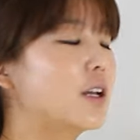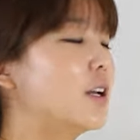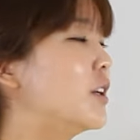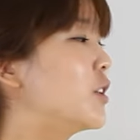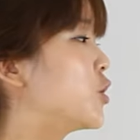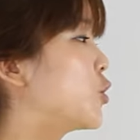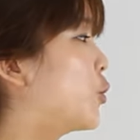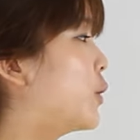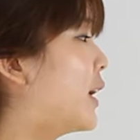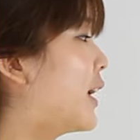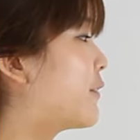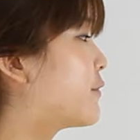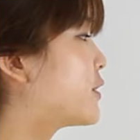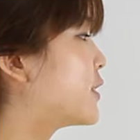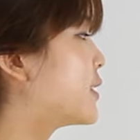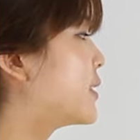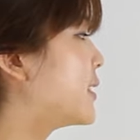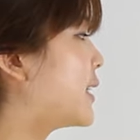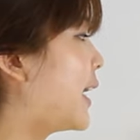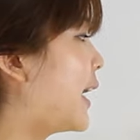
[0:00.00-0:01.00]
So we have
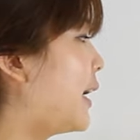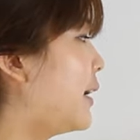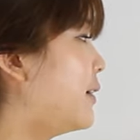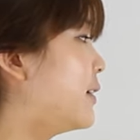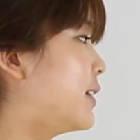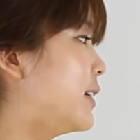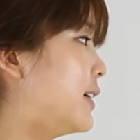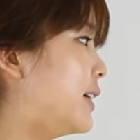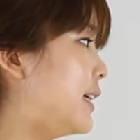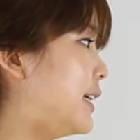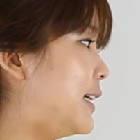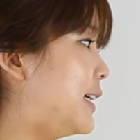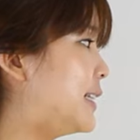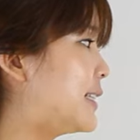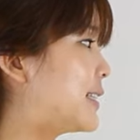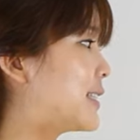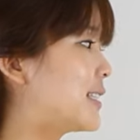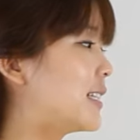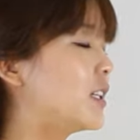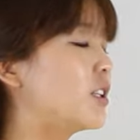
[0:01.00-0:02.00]
to say,
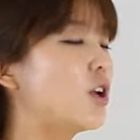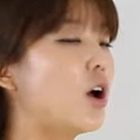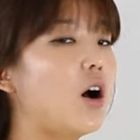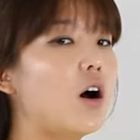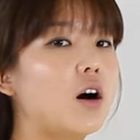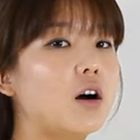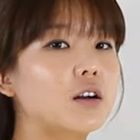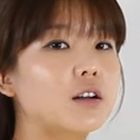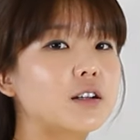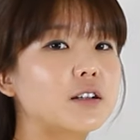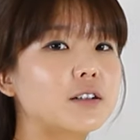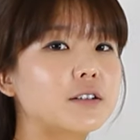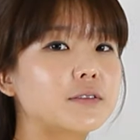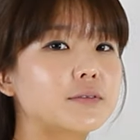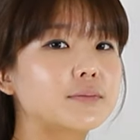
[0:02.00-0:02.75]
it's a dog.